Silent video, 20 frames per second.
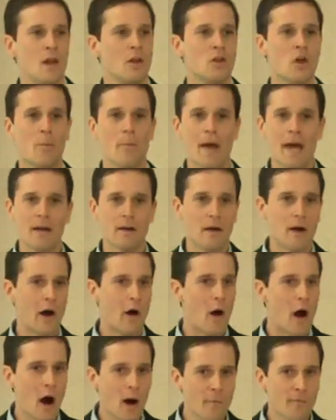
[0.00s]
no matter
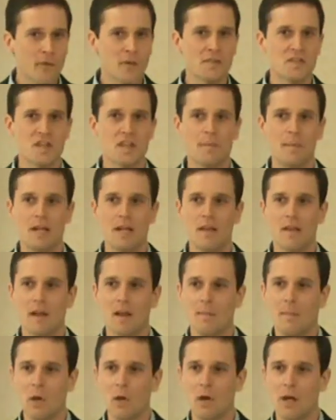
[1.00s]
how harmful it's going to be to the
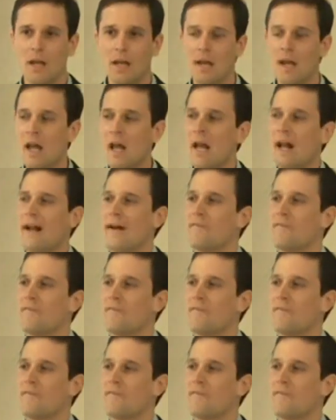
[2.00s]
community,